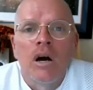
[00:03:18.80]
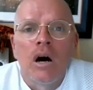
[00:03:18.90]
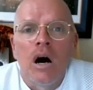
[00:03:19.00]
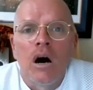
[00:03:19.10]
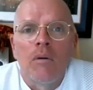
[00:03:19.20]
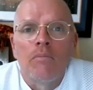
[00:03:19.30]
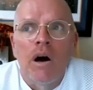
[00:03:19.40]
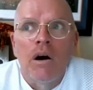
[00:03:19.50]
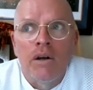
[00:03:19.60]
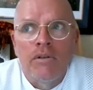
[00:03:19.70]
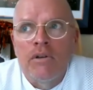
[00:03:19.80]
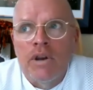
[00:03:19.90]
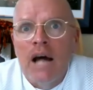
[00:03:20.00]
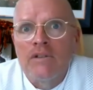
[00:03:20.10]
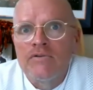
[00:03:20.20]
Um, now, and the
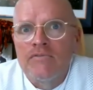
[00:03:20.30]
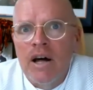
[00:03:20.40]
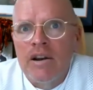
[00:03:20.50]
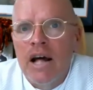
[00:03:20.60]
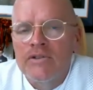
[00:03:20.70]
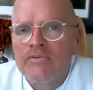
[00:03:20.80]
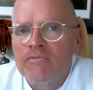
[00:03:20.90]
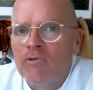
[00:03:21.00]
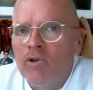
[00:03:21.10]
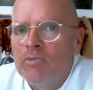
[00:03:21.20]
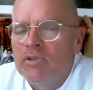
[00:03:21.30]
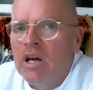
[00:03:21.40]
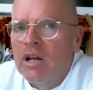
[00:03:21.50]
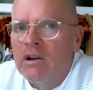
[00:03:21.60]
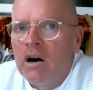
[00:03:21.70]
Nats that Nats group
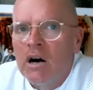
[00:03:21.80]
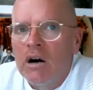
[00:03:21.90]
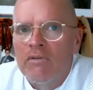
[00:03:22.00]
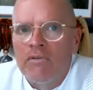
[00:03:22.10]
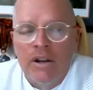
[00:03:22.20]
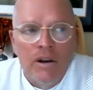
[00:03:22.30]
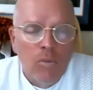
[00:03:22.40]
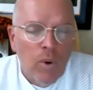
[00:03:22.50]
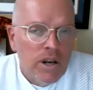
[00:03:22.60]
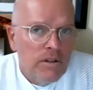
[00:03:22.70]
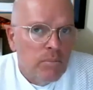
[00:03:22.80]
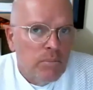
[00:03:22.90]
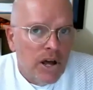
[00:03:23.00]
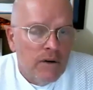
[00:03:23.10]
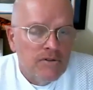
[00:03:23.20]
did. Uh, they didn't win in the
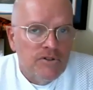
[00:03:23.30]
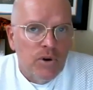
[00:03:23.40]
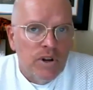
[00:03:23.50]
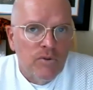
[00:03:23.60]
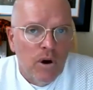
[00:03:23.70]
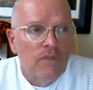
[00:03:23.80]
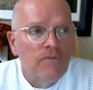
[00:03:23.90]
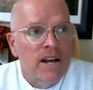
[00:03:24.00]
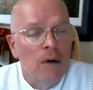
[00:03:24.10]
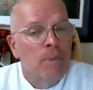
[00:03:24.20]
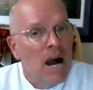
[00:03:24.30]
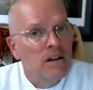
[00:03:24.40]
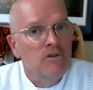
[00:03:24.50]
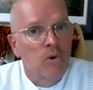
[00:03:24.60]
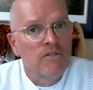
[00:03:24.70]
playoffs in 2012. They got back
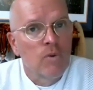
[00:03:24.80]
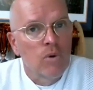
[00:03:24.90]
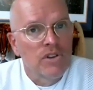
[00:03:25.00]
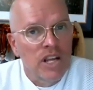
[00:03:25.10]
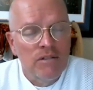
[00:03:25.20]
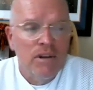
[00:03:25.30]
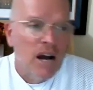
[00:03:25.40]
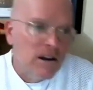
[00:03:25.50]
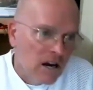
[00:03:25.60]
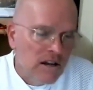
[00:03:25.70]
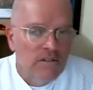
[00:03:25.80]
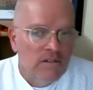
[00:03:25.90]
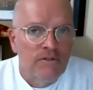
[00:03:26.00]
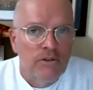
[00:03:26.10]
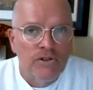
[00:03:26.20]
in 2014, got knocked out in
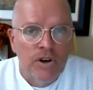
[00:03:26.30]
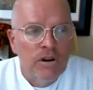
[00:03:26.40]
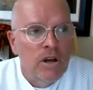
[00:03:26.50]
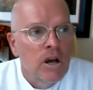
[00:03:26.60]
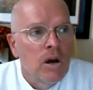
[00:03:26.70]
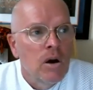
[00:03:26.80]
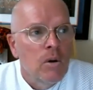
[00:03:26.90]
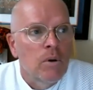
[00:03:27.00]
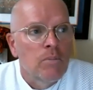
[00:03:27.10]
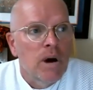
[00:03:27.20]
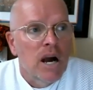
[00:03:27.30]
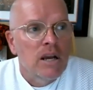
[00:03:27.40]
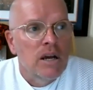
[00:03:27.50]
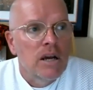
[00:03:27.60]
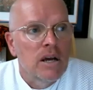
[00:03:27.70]
the first round. Went
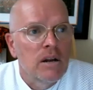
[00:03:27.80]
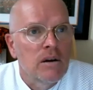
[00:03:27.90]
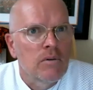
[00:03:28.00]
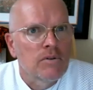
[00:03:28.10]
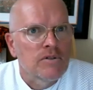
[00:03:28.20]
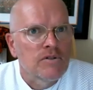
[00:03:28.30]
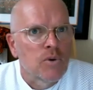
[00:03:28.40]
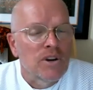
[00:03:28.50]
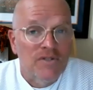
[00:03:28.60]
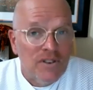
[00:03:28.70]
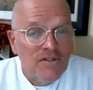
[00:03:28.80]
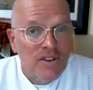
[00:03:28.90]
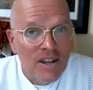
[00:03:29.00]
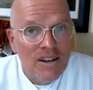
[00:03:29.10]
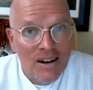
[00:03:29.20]
back in was it
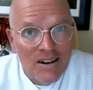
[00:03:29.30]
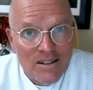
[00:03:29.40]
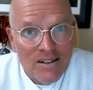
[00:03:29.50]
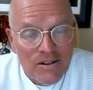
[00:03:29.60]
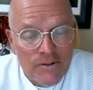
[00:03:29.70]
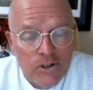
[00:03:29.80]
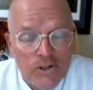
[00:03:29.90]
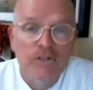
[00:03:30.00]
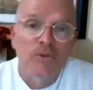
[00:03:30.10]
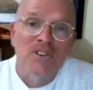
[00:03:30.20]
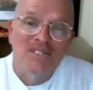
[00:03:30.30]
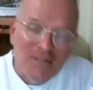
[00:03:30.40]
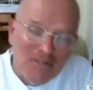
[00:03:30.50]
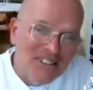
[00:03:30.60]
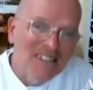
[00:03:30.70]
2016? Got knocked out in the first round.
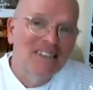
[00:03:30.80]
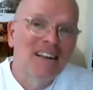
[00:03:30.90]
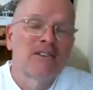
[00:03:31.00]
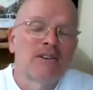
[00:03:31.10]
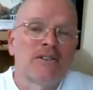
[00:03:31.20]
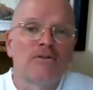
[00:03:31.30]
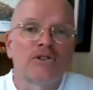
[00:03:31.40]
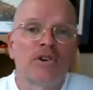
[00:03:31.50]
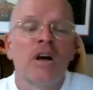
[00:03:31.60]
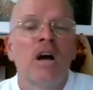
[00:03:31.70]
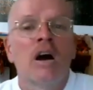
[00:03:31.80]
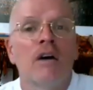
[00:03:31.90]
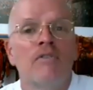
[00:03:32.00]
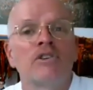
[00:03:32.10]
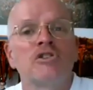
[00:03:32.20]
2017 got knocked out in the first round.
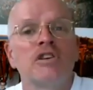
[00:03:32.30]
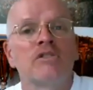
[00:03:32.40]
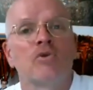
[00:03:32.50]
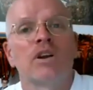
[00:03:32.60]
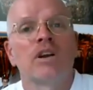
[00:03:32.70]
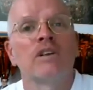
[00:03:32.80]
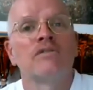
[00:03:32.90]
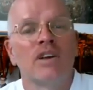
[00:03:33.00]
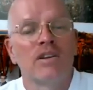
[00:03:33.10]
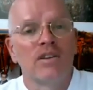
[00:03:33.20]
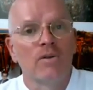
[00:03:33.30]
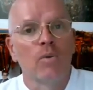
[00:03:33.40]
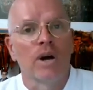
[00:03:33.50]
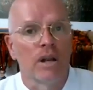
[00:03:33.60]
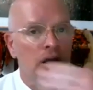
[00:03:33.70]
Eventually, in 2019, did
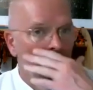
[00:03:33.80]
win.